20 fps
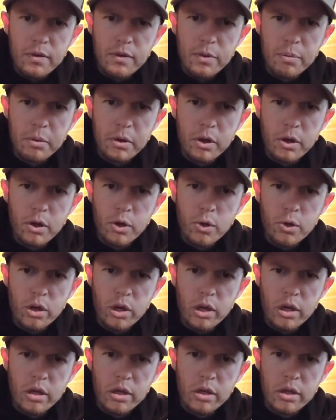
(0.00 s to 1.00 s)
from
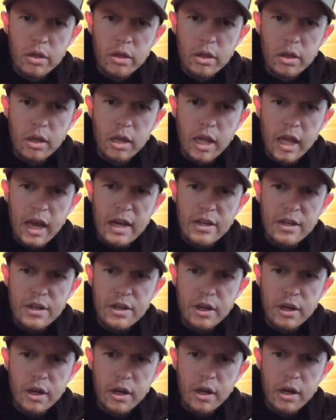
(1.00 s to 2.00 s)
Guggen
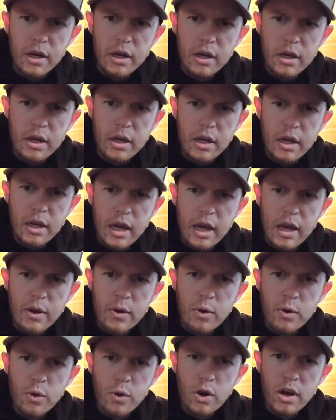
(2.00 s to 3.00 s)
last year
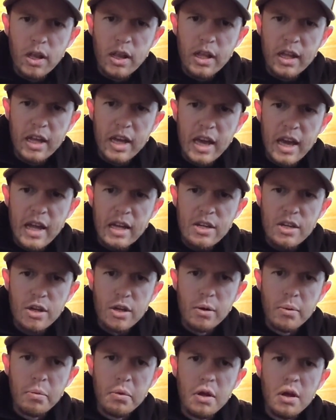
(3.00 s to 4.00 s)
and really
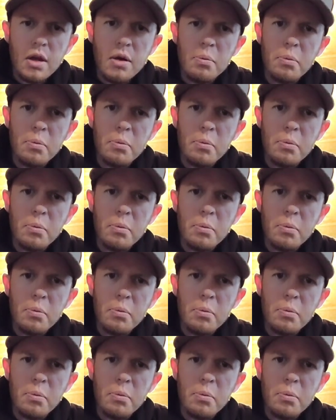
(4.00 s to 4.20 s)
catching them.